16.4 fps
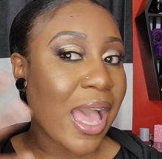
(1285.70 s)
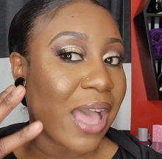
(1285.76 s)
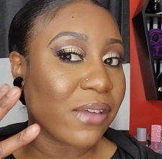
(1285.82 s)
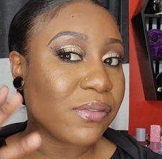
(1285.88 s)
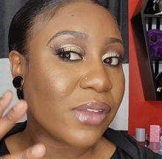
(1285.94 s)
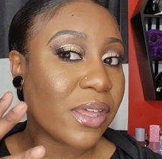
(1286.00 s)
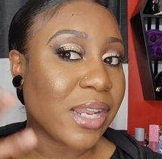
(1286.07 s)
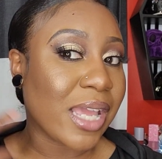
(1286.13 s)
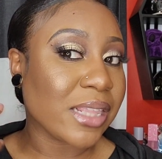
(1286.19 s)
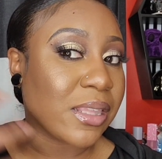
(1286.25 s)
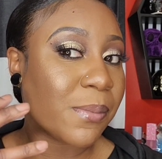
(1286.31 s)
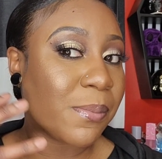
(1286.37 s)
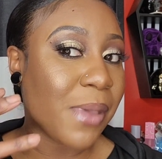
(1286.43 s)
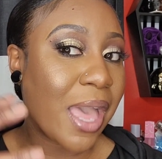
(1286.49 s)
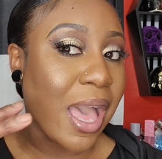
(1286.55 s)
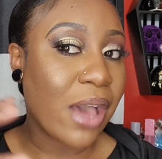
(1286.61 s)
I felt like the
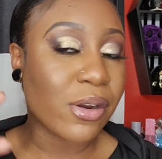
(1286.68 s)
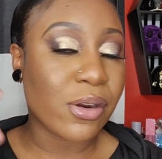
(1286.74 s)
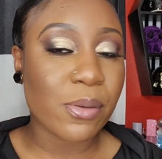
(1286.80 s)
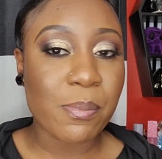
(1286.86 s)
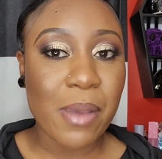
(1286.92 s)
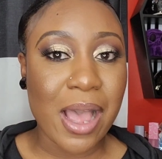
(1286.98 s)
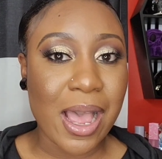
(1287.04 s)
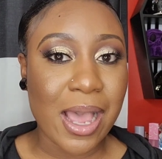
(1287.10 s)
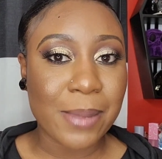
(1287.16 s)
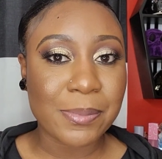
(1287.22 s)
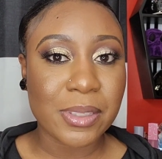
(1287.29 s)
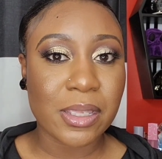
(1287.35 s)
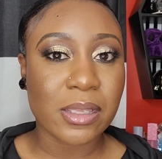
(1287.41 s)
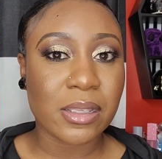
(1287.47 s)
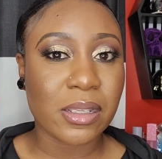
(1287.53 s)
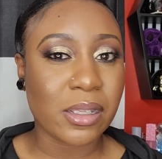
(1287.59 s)
powder popped
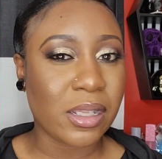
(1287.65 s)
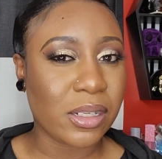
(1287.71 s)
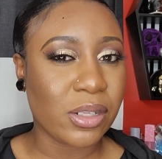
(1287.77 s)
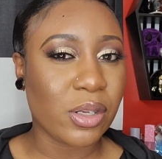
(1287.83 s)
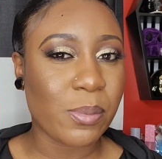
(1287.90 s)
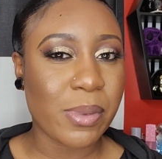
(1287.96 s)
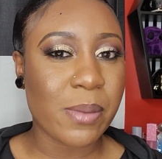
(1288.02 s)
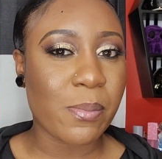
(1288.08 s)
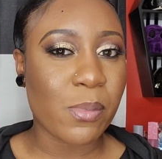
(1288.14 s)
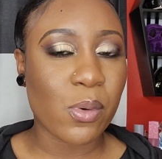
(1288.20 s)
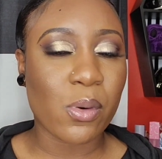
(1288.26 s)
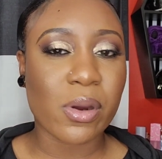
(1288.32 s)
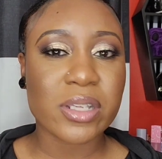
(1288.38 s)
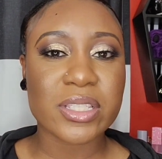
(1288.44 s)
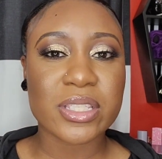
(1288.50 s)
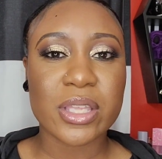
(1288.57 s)
a little bit
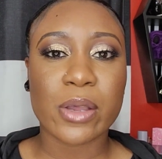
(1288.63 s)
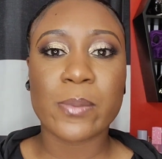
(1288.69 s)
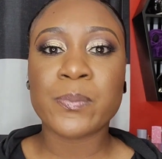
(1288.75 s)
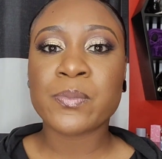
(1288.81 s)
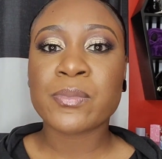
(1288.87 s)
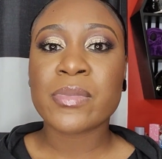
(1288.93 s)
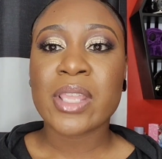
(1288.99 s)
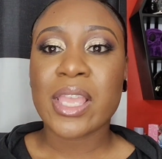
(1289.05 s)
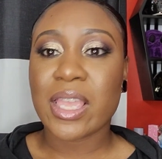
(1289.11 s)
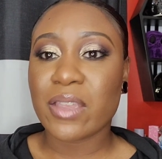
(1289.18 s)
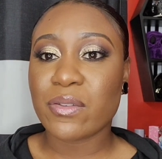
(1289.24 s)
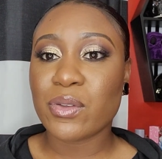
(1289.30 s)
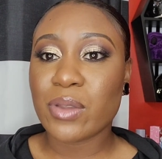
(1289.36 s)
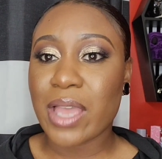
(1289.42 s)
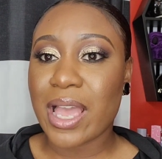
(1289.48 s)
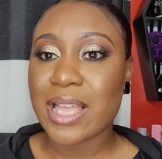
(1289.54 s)
more so if
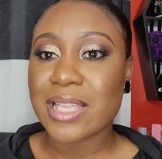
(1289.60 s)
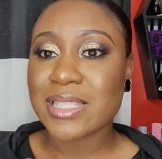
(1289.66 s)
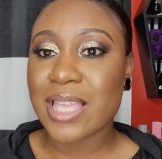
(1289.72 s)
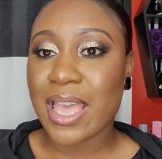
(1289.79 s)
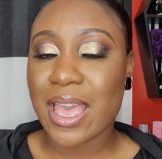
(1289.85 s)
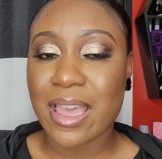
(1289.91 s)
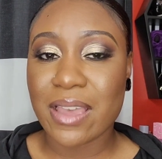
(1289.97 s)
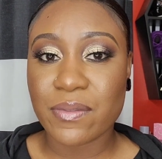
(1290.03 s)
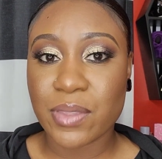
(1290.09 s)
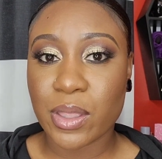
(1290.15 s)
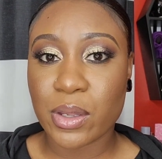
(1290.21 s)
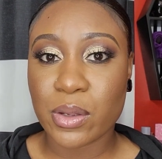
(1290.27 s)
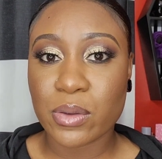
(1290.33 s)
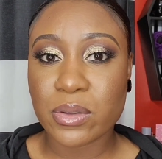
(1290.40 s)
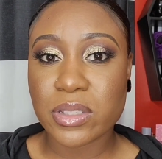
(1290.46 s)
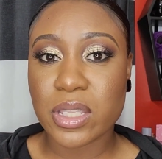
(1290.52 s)
you guys have
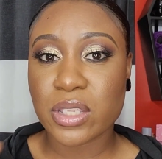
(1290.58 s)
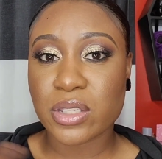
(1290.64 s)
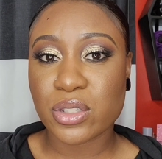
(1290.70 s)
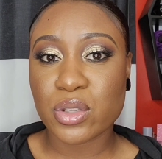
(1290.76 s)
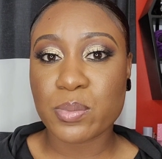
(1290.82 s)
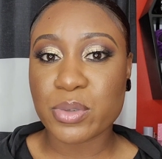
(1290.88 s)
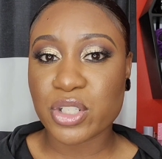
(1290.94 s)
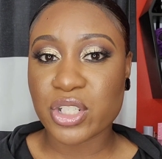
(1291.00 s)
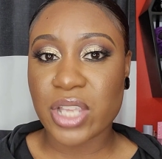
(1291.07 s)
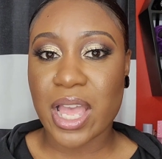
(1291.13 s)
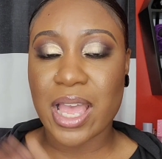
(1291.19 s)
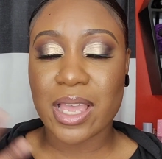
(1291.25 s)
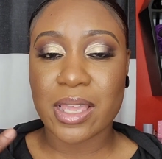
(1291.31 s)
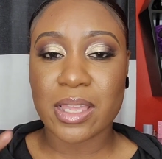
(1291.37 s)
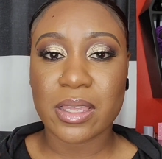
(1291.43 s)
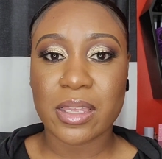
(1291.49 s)
those super
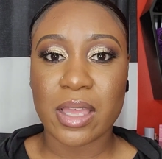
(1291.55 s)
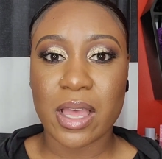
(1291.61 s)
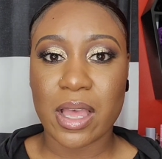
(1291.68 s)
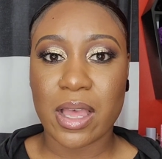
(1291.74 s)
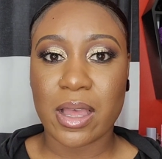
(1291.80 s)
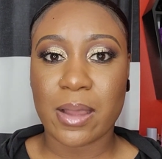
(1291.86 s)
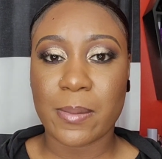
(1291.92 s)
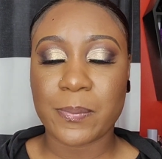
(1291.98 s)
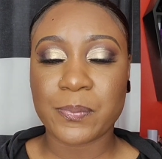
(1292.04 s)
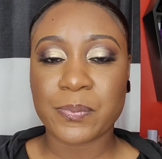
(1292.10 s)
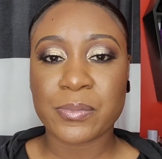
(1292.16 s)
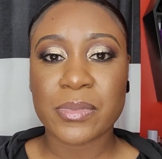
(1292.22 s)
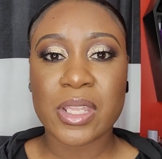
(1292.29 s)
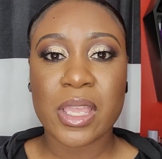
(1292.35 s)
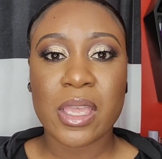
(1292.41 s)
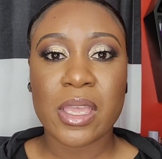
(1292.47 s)
shock um,
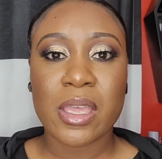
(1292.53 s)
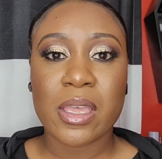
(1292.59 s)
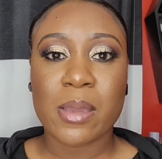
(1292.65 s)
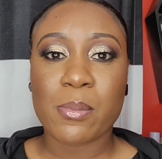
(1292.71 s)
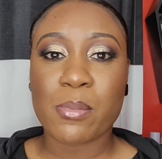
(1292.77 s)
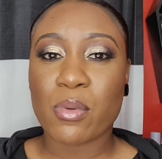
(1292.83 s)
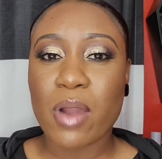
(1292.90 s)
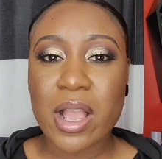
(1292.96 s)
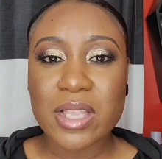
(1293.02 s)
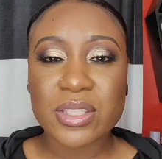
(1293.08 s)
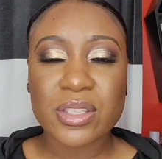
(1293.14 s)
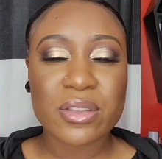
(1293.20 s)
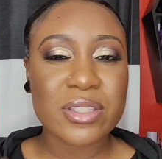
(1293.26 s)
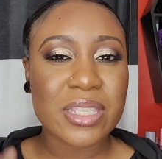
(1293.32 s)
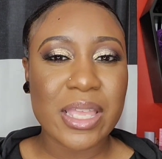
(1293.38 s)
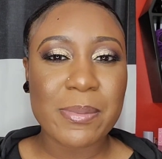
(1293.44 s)

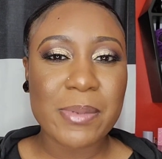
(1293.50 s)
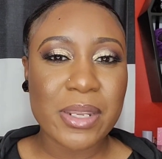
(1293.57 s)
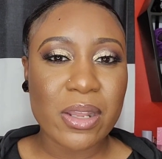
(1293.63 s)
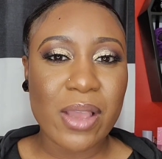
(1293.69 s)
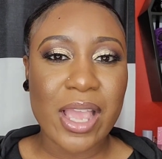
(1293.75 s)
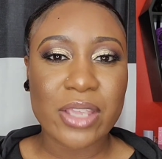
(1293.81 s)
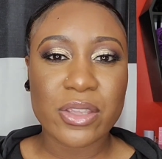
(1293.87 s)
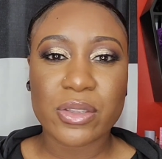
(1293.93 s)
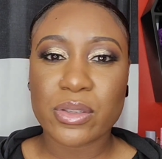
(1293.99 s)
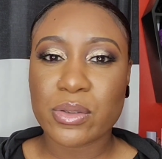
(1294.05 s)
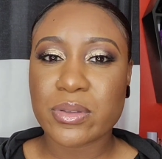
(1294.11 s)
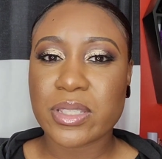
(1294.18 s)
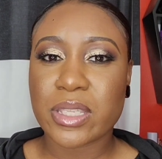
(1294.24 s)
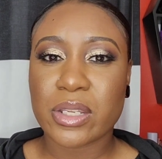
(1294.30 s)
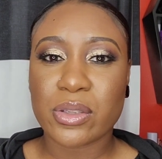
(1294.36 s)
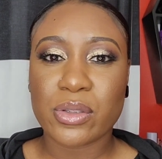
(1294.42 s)
bronzers let me know how you
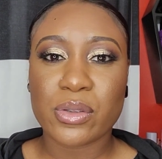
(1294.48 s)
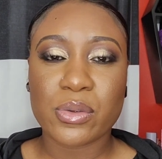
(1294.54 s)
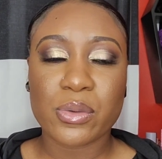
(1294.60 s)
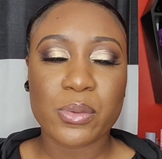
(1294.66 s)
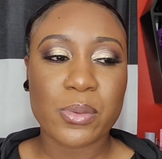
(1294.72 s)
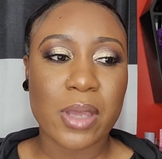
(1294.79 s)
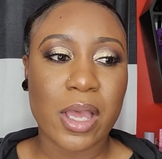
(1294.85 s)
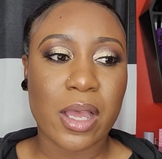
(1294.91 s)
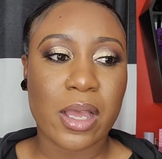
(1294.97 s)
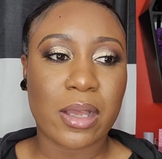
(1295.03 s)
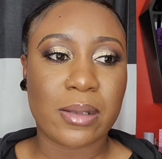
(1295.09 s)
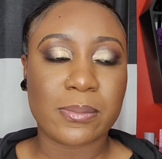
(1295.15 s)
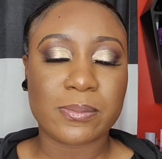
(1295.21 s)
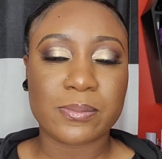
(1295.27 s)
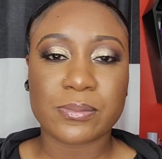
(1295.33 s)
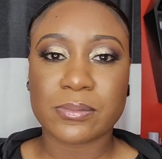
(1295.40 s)
use it do you
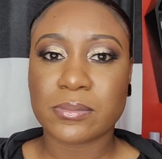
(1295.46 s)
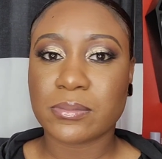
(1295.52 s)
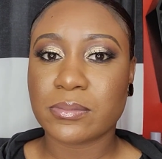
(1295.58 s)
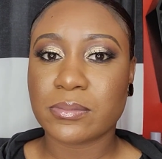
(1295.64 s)
um,